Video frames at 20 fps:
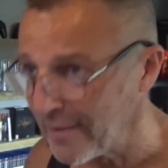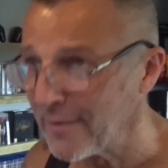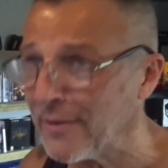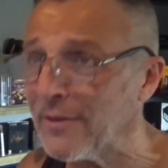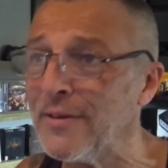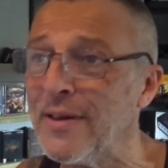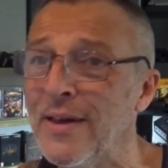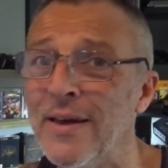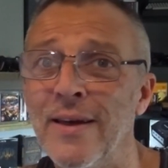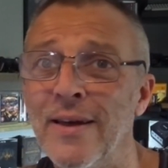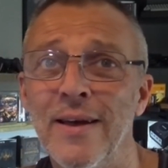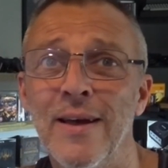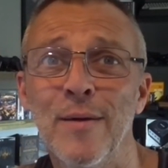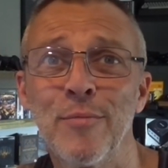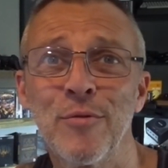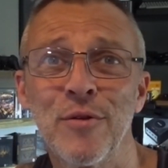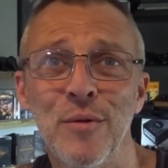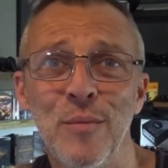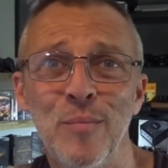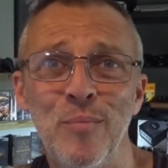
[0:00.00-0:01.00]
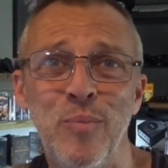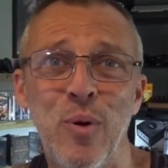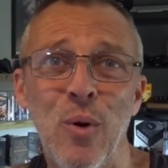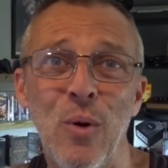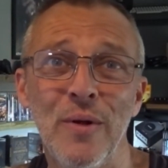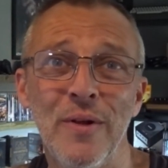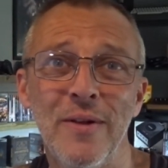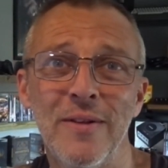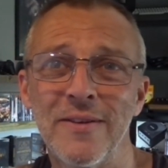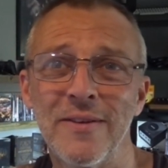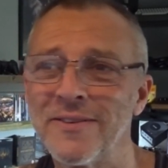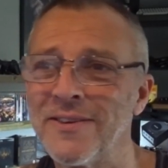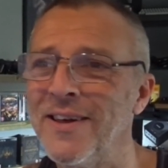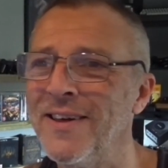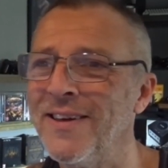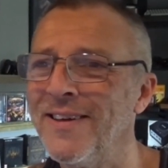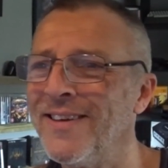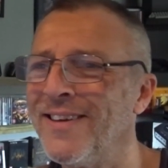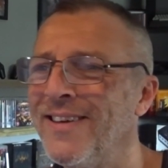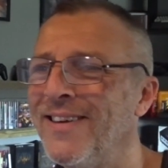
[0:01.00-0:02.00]
yeah, absolutely pointless.
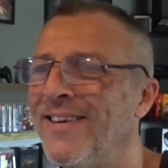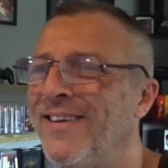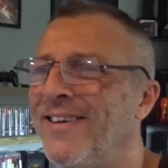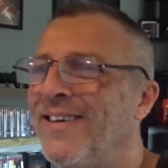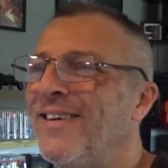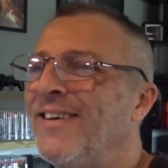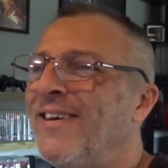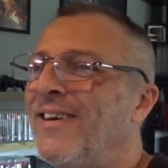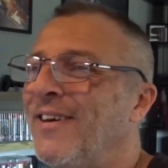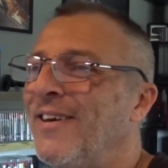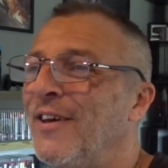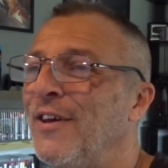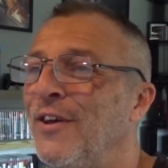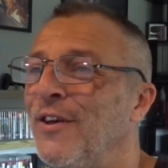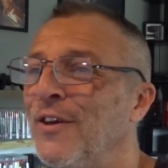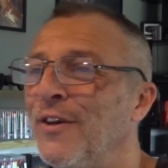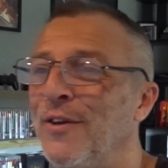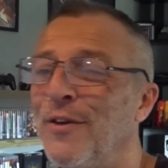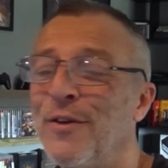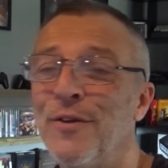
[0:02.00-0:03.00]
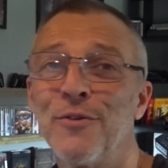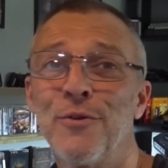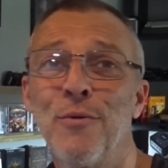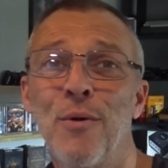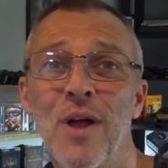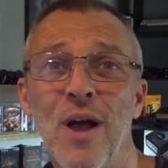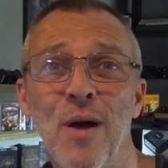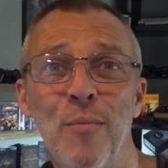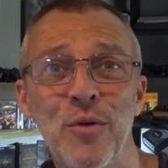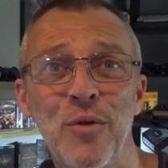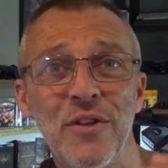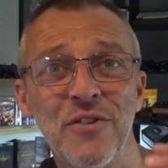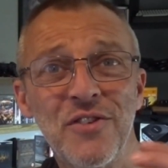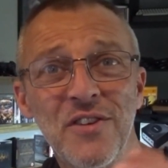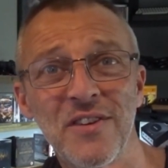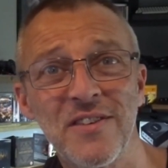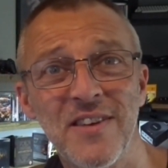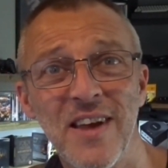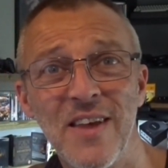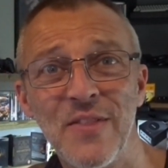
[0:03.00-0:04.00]
So I can't put the
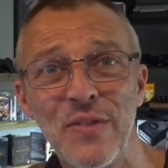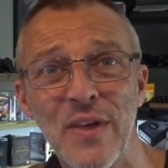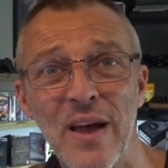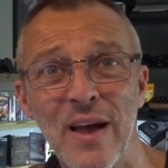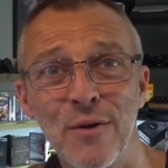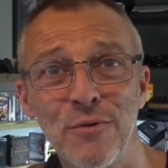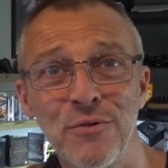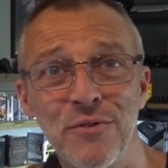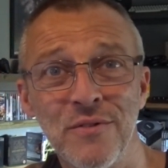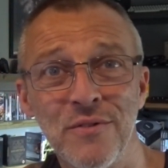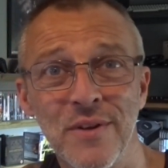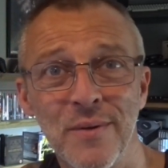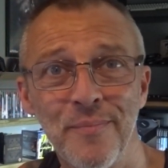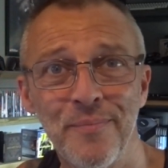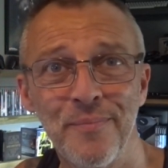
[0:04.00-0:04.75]
68000